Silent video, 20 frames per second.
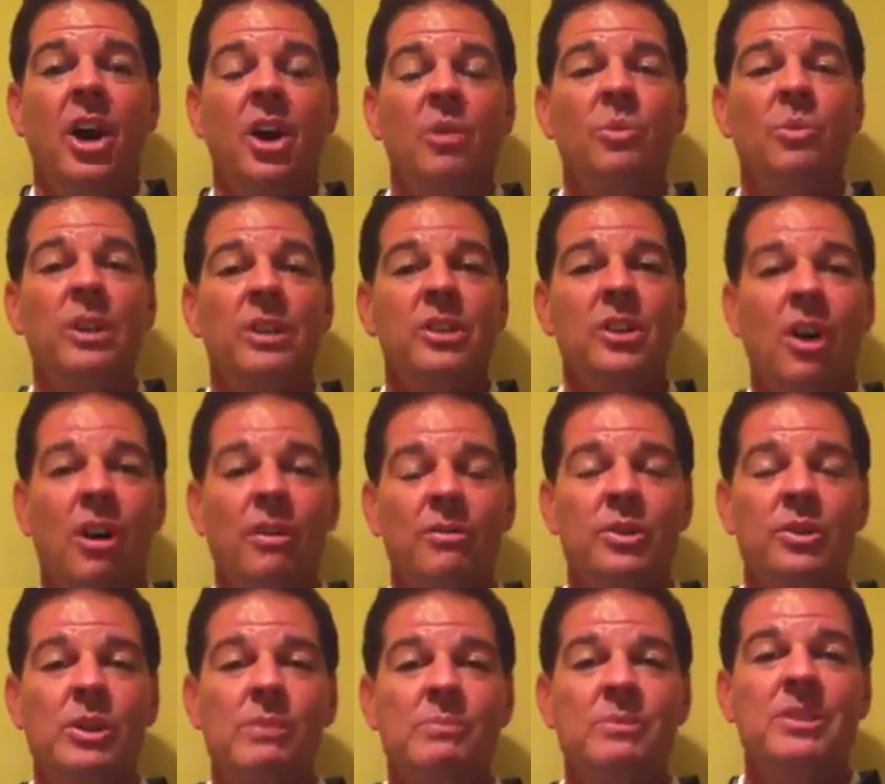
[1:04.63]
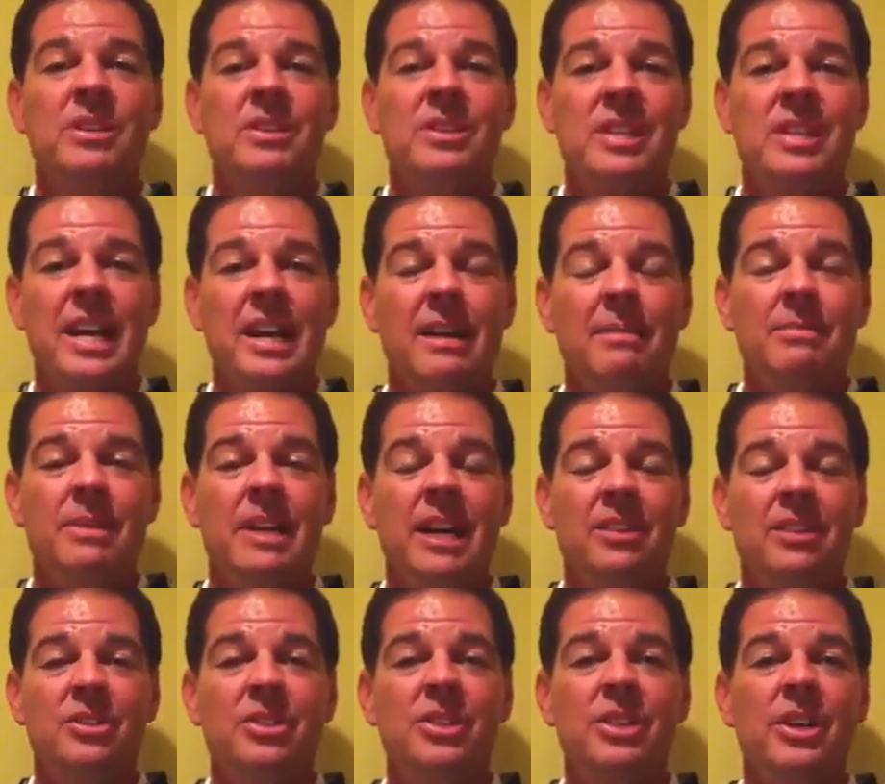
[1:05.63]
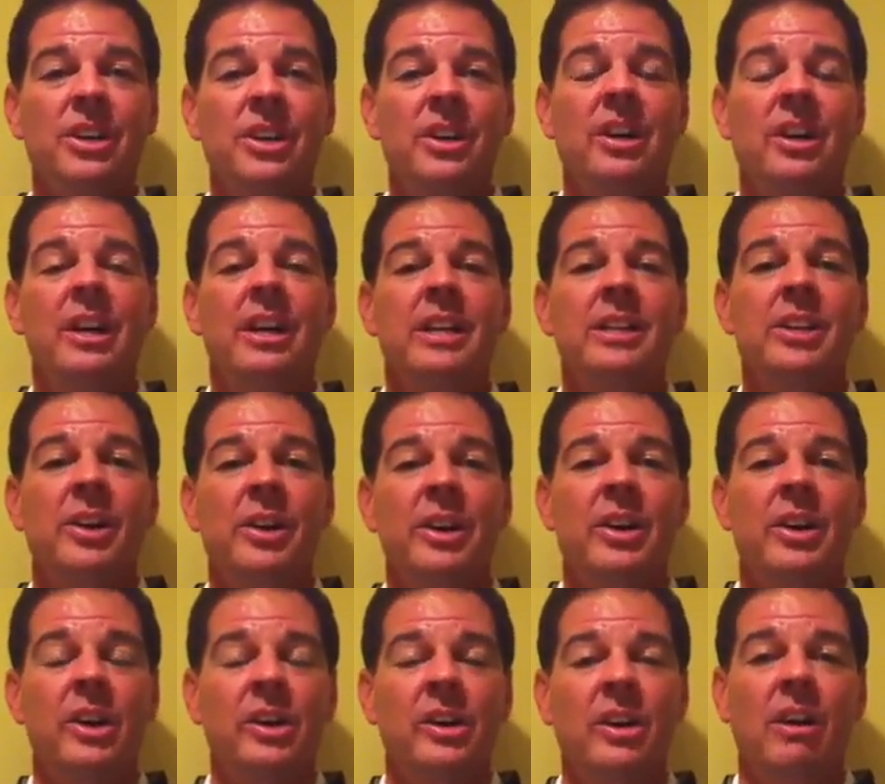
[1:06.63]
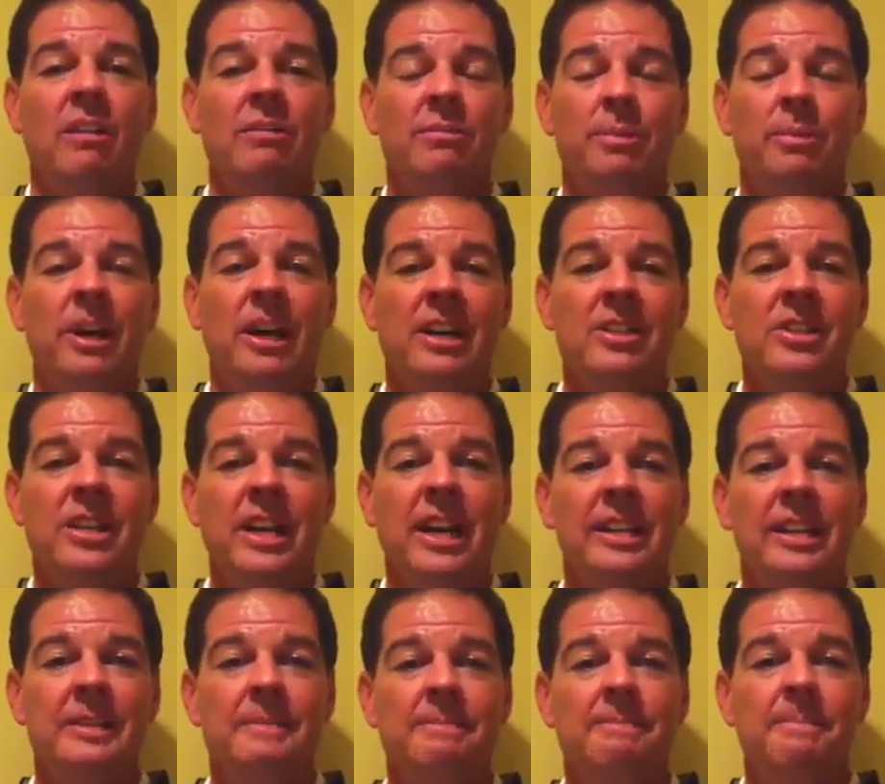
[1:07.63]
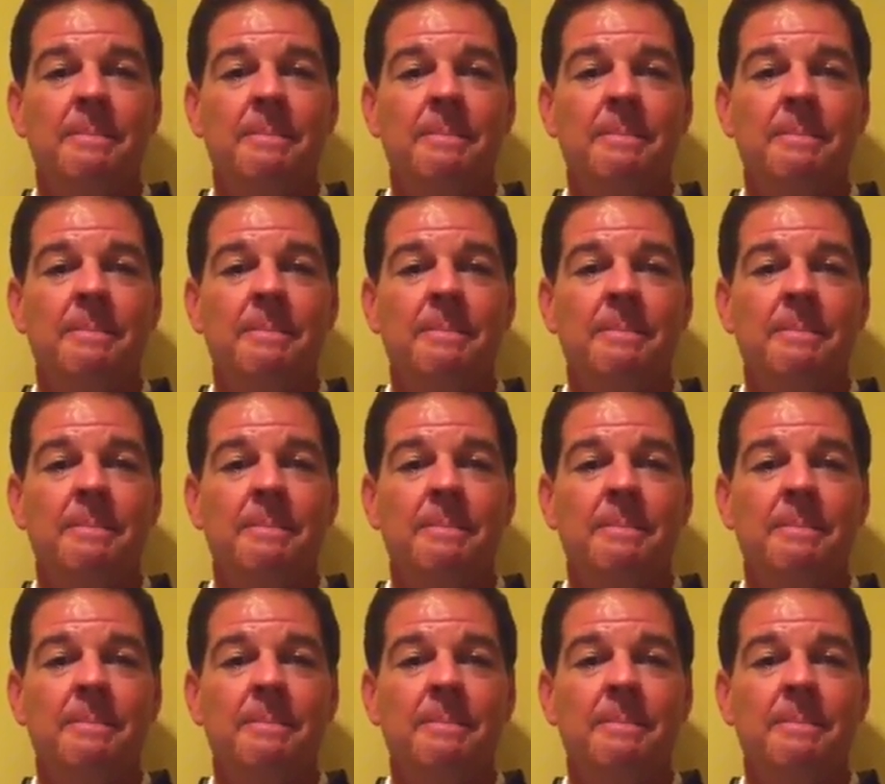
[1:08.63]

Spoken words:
on what golf trips to set up next year during our golf project.